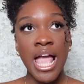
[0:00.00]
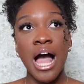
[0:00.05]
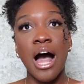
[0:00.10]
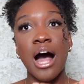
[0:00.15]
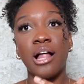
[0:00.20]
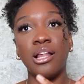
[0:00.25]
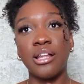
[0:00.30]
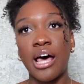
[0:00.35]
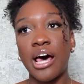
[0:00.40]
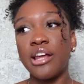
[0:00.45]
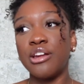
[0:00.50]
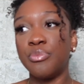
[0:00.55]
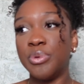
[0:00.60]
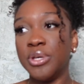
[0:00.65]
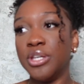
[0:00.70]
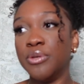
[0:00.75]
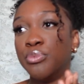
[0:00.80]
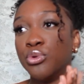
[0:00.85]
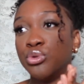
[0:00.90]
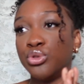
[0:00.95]
A lot of
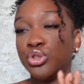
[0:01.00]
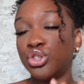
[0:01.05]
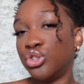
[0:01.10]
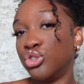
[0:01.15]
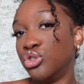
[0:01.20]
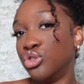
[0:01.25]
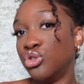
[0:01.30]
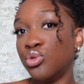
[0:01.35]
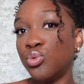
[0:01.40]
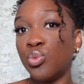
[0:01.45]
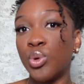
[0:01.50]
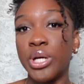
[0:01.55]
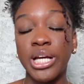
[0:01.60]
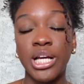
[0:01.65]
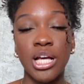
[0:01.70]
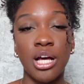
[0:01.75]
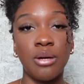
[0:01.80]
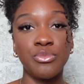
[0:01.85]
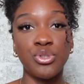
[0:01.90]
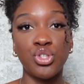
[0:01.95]
people too, when it
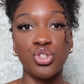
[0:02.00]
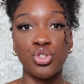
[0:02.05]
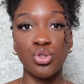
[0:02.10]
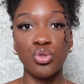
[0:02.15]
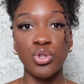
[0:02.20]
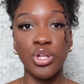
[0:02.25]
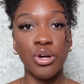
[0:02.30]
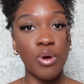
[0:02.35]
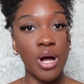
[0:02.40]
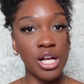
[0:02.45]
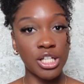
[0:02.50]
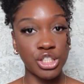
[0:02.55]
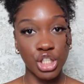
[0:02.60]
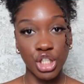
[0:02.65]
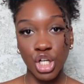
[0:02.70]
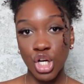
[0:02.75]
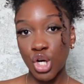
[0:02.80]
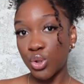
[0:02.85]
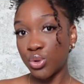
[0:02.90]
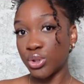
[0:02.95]
comes to their wash and
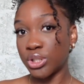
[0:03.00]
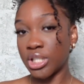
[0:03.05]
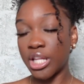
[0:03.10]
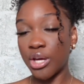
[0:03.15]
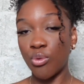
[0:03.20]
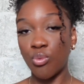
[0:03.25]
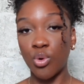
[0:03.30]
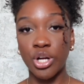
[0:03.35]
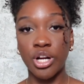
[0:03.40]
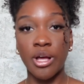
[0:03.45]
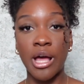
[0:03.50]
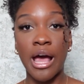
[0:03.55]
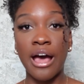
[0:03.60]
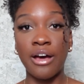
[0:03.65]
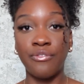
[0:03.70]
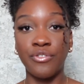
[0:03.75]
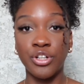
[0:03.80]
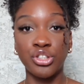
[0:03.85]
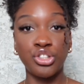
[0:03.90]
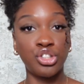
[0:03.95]
goes and they want to
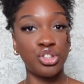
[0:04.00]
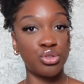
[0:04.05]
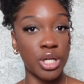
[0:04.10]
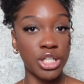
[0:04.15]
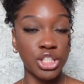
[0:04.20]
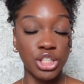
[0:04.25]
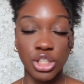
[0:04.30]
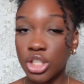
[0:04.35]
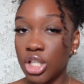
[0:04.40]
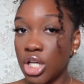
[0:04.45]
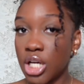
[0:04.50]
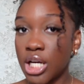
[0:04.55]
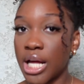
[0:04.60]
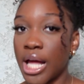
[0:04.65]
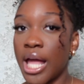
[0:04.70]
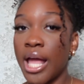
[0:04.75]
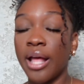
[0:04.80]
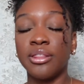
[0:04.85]
have a stretch look,